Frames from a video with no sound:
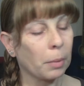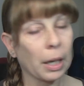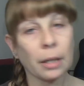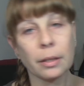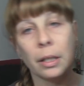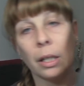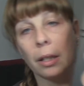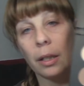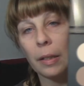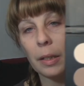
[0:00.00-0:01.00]
but
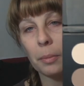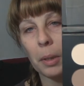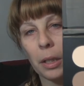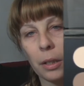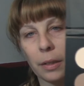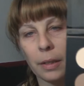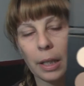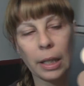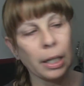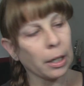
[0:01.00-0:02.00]
this is what it looks
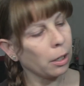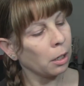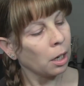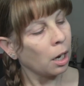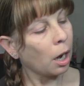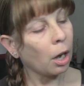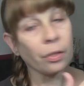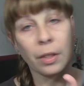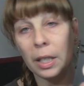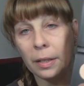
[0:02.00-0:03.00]
like here.
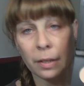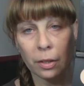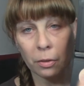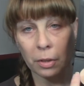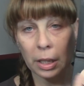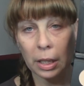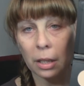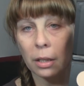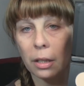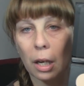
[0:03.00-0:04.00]
These
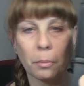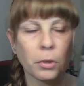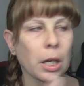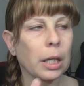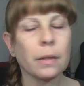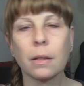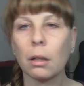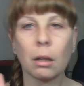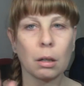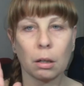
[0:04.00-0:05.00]
3 top shades,